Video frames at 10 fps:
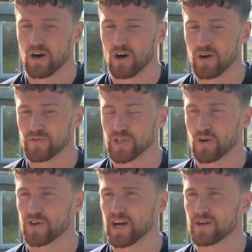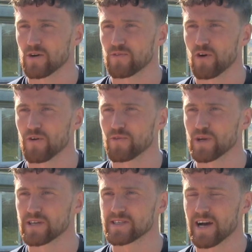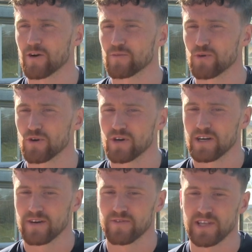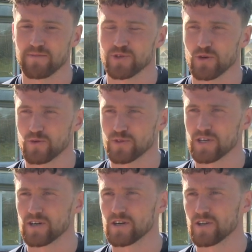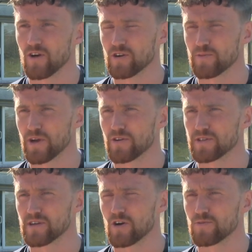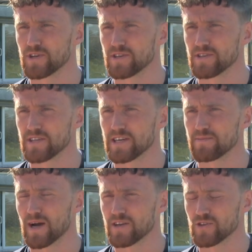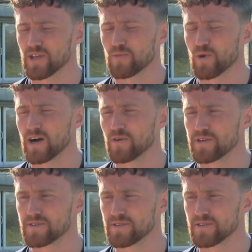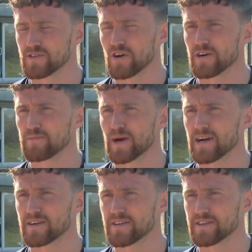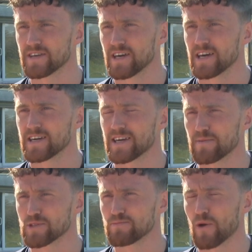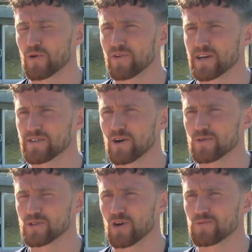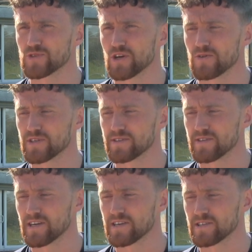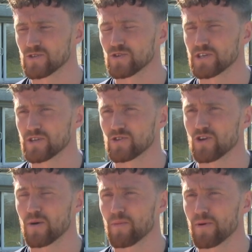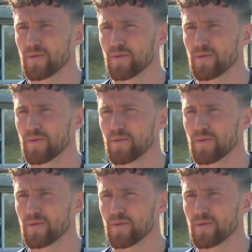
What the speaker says: obviously only had like 5 weeks out, but for them two it was a longer period of time, and he managed them well and got them back and kept them motivated the whole time. So he's good at his job.